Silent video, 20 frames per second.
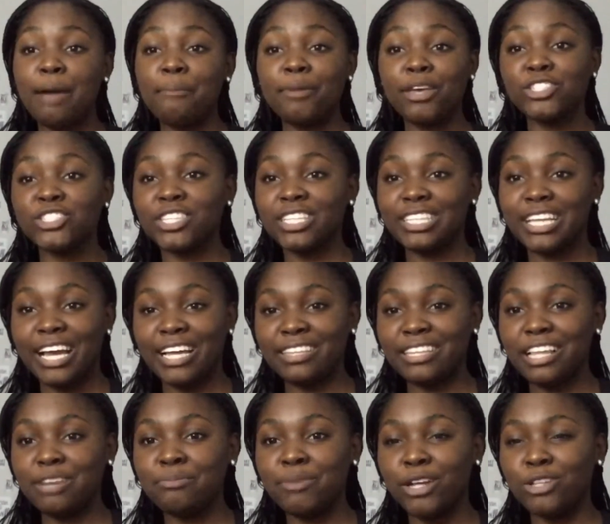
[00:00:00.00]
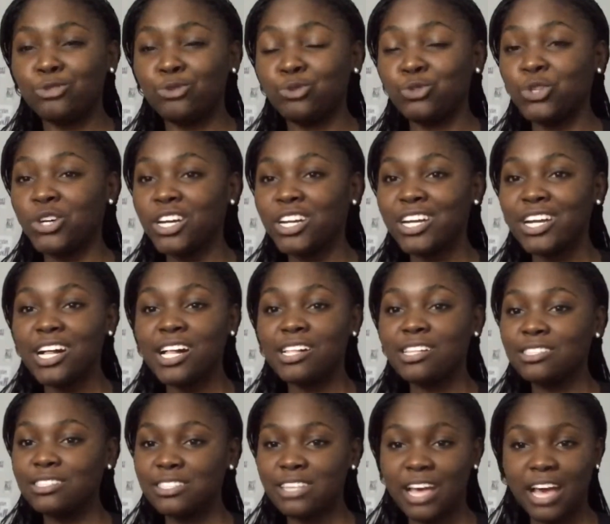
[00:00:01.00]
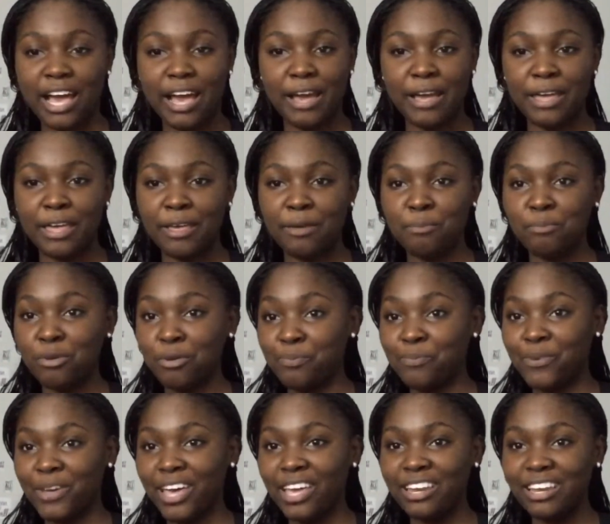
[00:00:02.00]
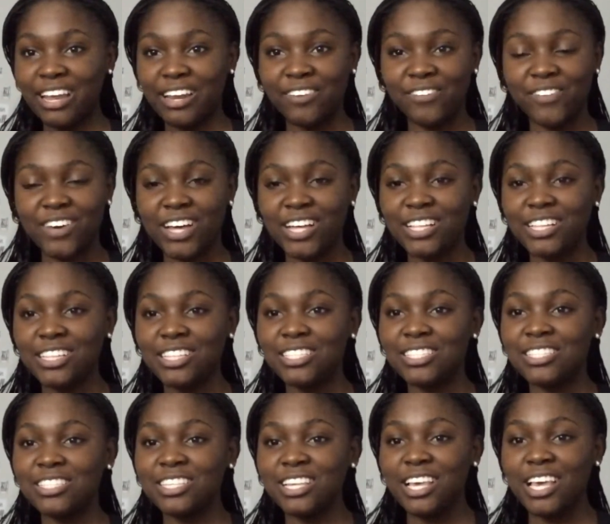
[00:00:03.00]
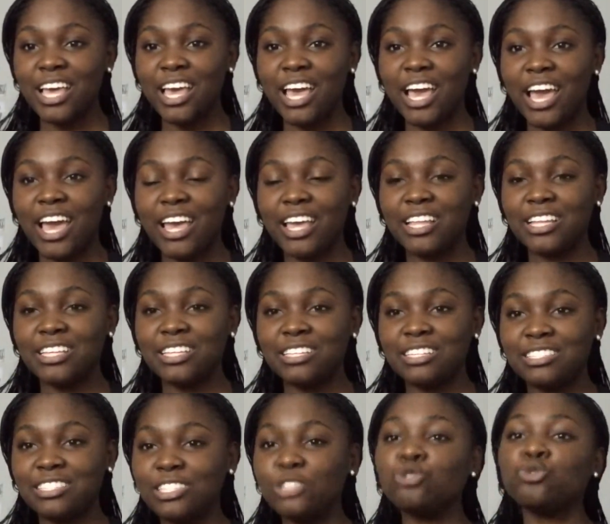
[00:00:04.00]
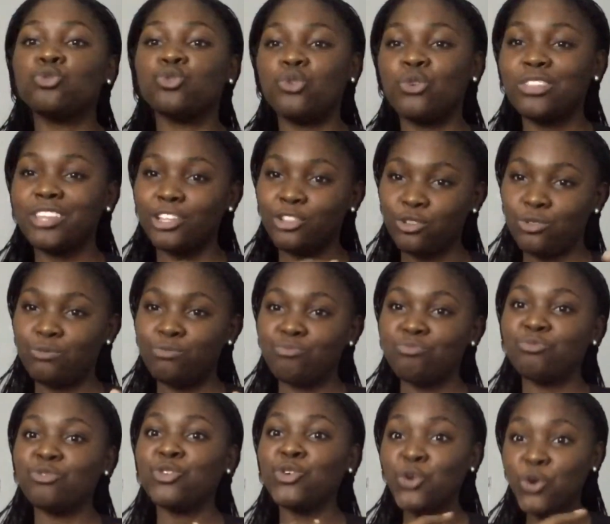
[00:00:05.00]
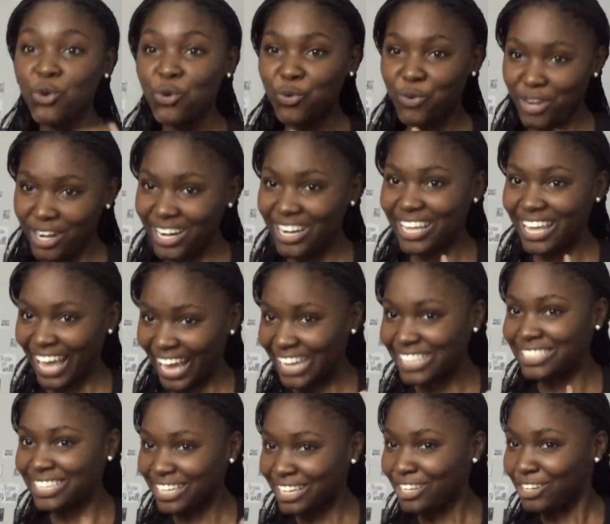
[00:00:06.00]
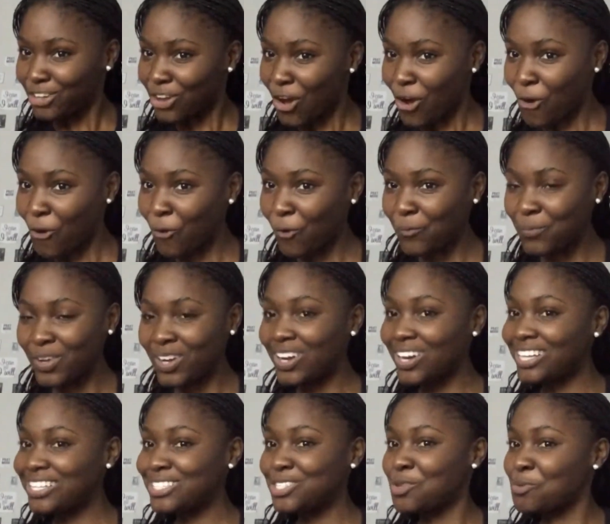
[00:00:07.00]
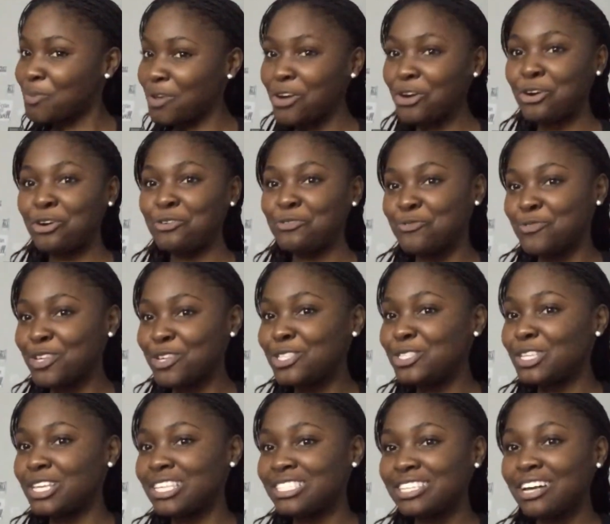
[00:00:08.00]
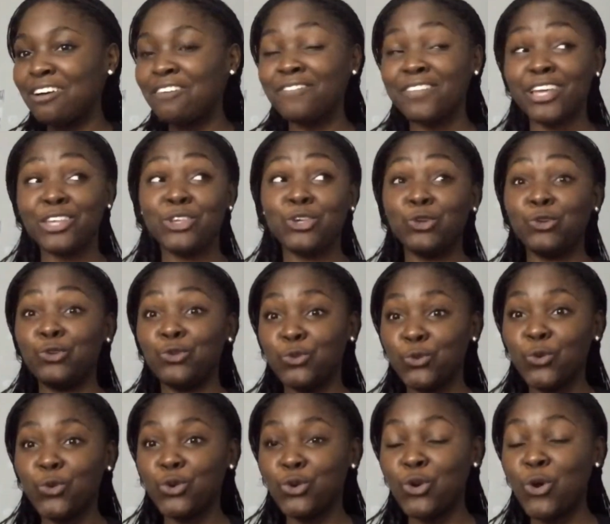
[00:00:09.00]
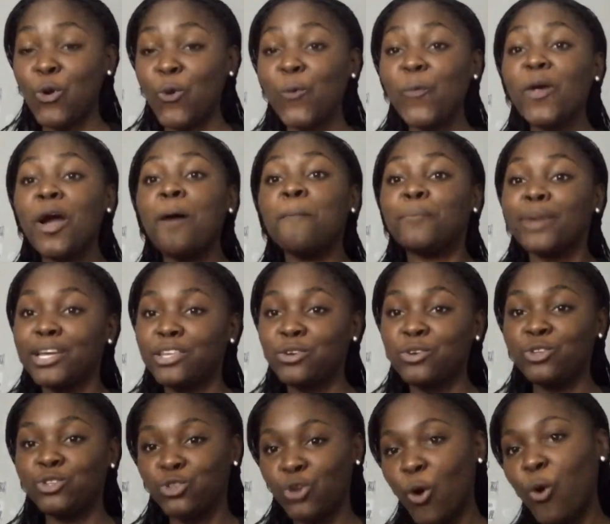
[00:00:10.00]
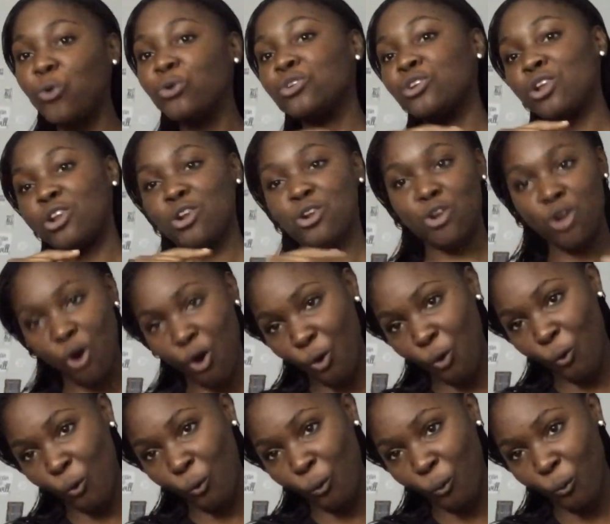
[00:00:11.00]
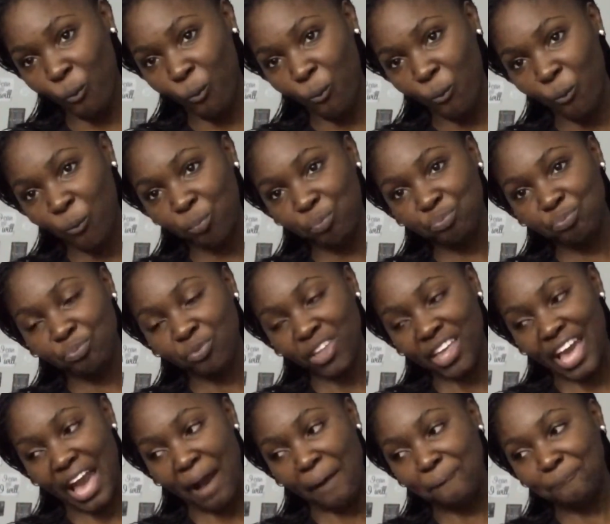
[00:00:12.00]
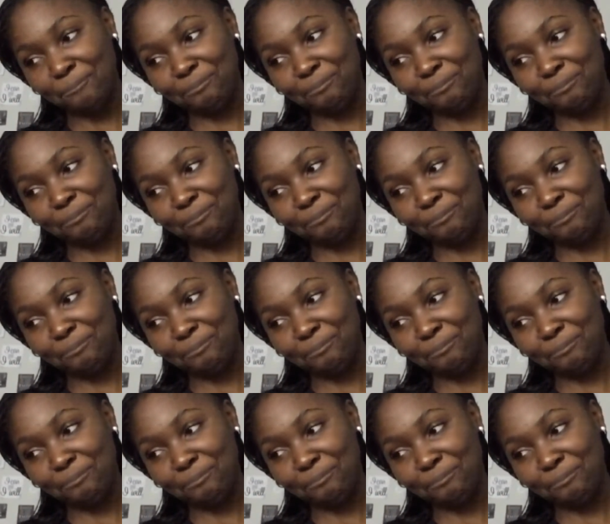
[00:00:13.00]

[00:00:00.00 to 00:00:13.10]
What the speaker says: Make sure that I attend my tutorials. I prepare in advance, and just to know that you really actually know, because you may convince yourself that you do know, but you don't know. Yeah.